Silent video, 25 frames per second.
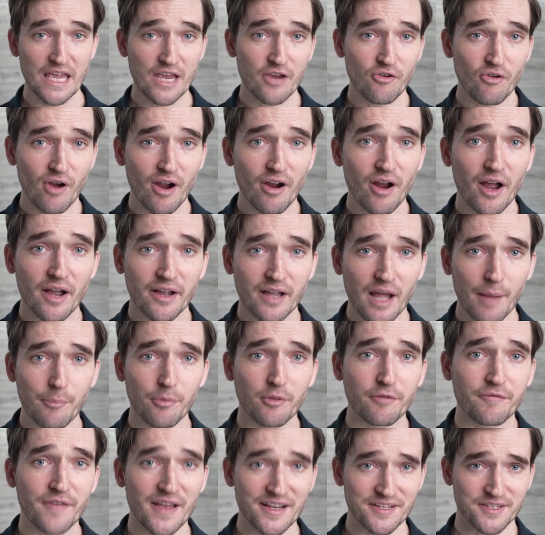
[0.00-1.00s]
Here are a
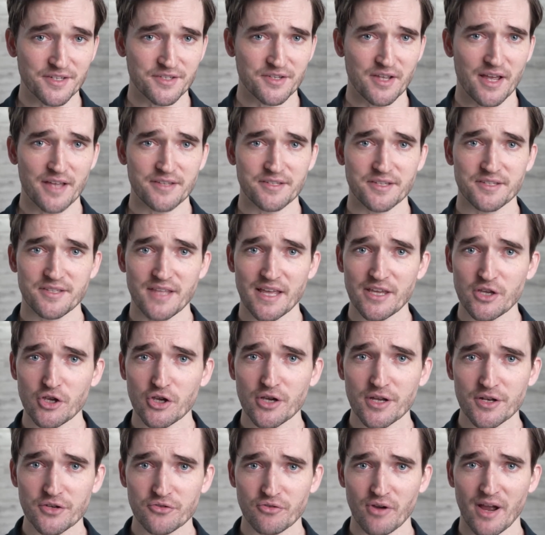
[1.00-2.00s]
couple of exercises that you
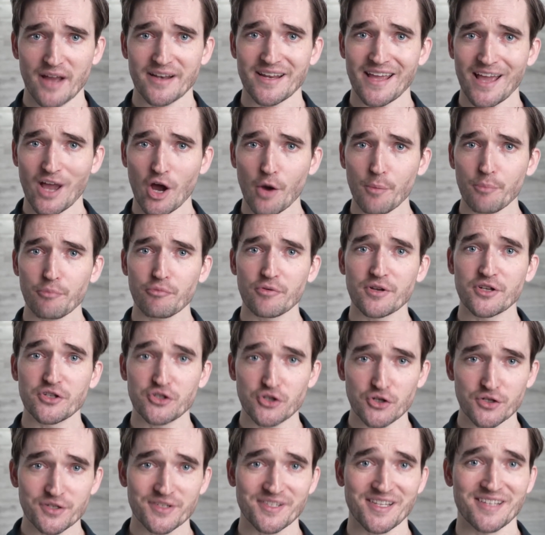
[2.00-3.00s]
can try to help
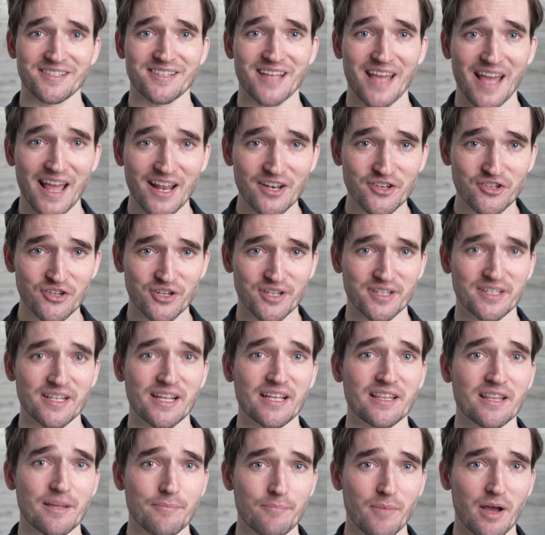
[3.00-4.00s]
reduce the tension
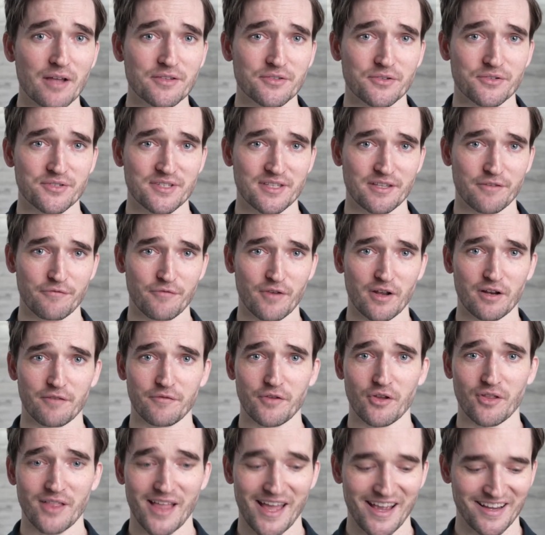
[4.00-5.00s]
in the muscles in the front
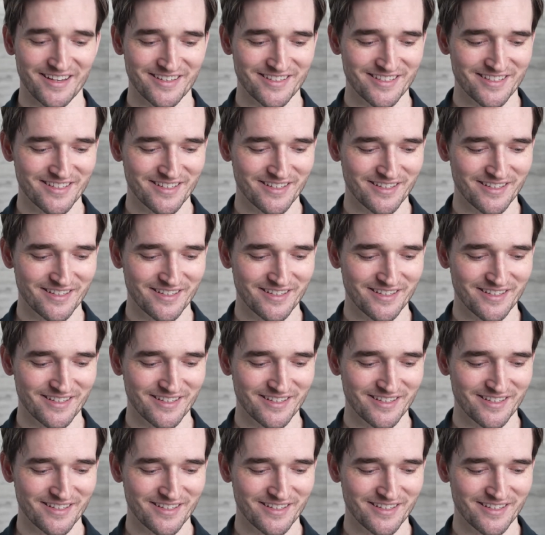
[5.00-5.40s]
of your legs.